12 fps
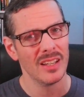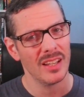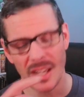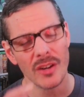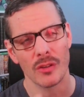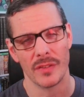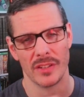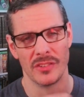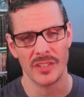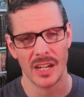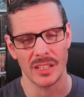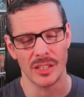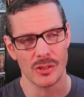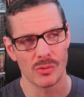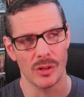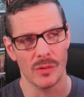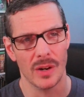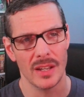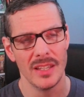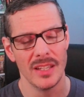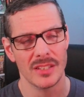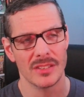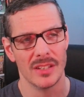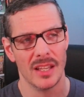I don't know if that's entirely true. I think
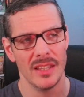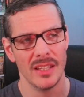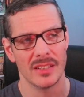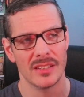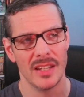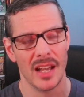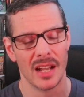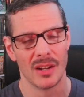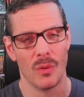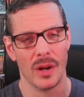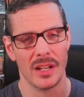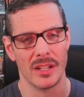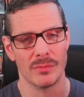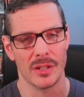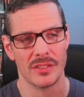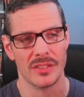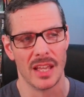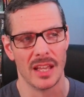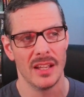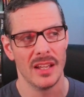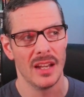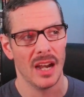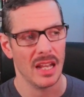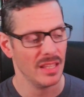it's I think it's not quite as much that.
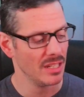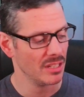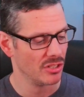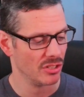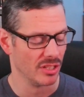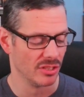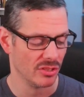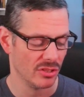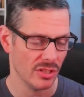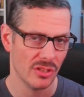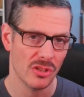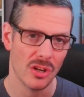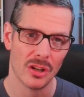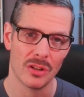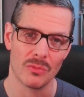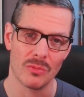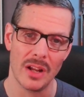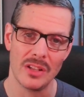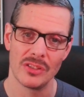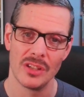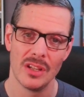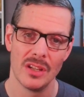I think it's just that Chalker writes